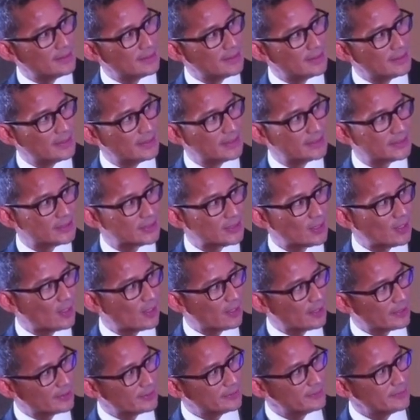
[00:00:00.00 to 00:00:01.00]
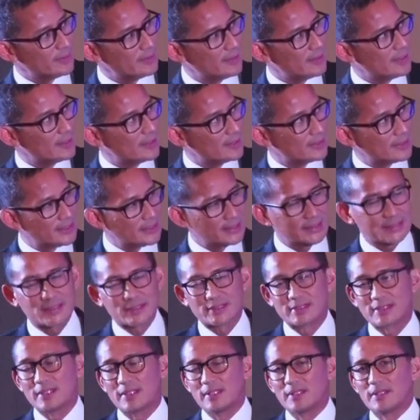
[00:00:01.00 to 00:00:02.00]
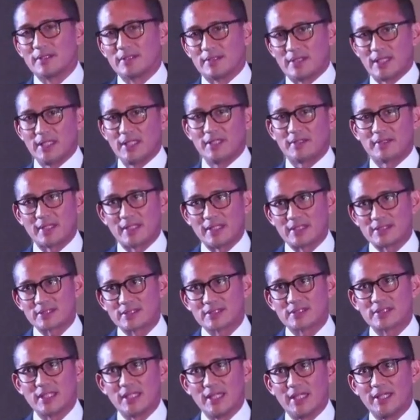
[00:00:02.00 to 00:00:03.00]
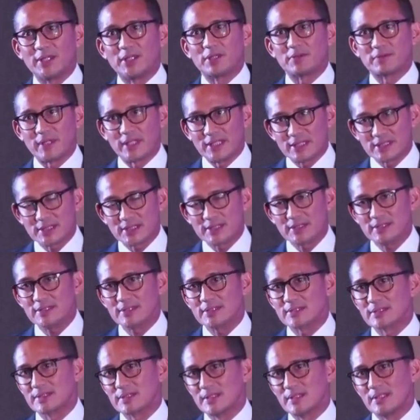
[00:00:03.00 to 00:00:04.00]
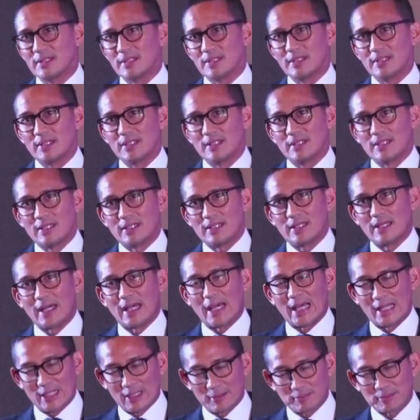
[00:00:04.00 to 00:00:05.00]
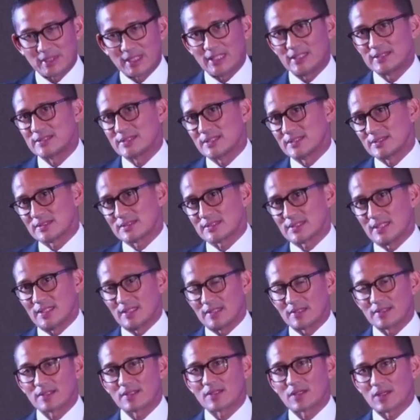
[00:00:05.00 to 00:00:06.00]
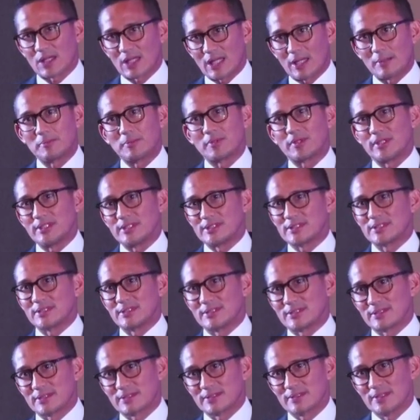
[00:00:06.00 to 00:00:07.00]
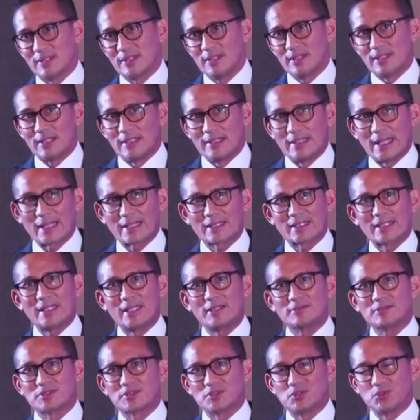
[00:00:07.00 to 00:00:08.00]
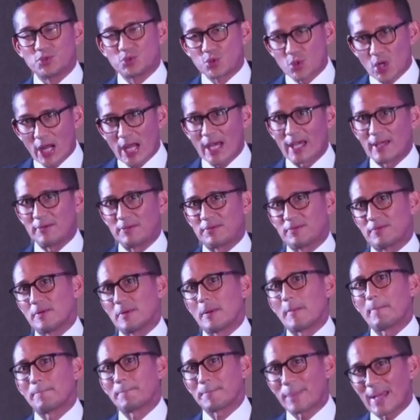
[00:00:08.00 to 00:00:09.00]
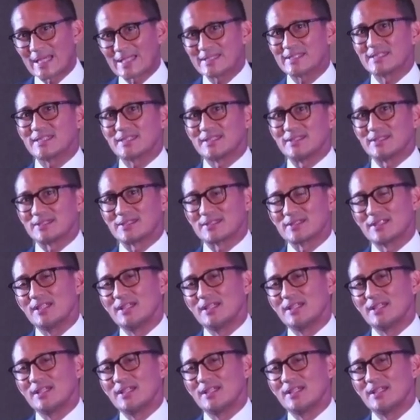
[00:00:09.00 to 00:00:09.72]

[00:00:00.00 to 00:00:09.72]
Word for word: is on this three things innovations, adaptations, and collaborations. That gives drive, passions